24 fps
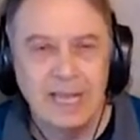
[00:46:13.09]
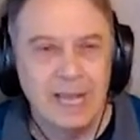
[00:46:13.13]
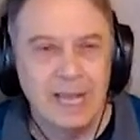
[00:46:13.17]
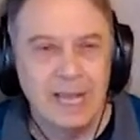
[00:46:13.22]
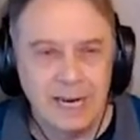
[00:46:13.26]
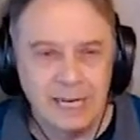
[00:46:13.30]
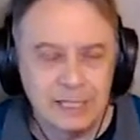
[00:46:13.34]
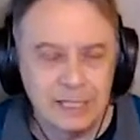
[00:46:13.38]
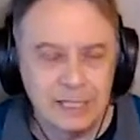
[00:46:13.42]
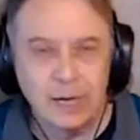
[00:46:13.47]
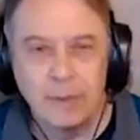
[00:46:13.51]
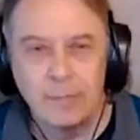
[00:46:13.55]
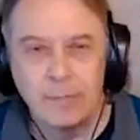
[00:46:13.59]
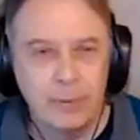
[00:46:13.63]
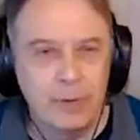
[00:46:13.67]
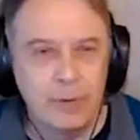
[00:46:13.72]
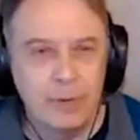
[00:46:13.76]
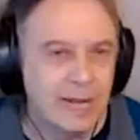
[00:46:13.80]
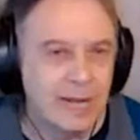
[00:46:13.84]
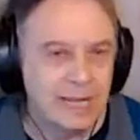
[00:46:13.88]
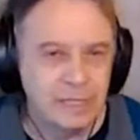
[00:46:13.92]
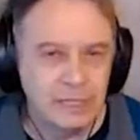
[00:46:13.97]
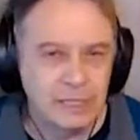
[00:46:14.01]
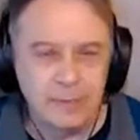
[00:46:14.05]
and I started
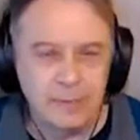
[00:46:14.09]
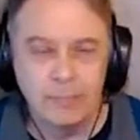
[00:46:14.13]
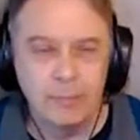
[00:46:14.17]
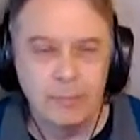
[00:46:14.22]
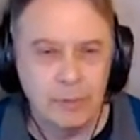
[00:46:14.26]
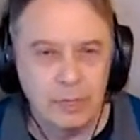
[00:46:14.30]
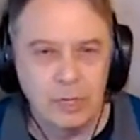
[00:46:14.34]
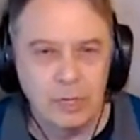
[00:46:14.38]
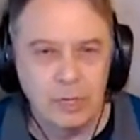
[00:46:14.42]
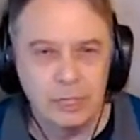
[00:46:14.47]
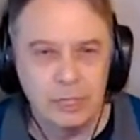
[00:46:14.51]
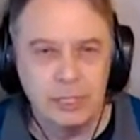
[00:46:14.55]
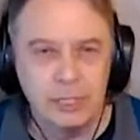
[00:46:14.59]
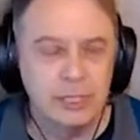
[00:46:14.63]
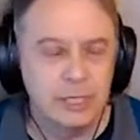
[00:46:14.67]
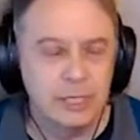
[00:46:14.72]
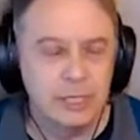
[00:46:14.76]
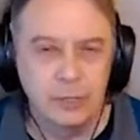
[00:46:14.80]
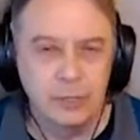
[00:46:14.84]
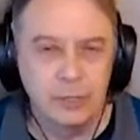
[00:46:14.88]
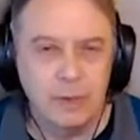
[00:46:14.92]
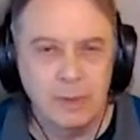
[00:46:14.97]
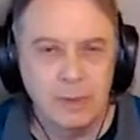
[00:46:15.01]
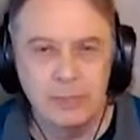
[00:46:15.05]
putting on some percussion
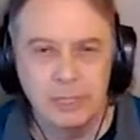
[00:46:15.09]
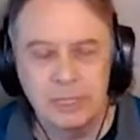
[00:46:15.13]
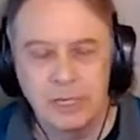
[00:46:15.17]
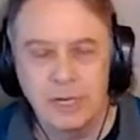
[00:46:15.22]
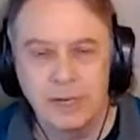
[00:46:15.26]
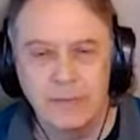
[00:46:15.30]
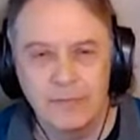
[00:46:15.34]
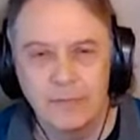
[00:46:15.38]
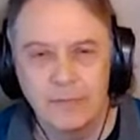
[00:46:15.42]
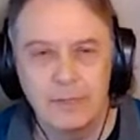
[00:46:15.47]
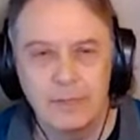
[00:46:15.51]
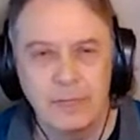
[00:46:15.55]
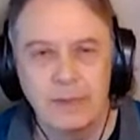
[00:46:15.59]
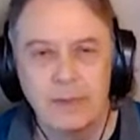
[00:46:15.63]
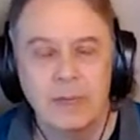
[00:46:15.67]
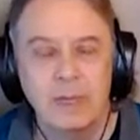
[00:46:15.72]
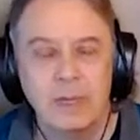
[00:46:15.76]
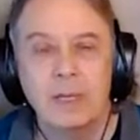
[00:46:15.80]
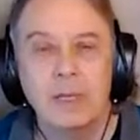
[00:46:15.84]
and drum stuff with the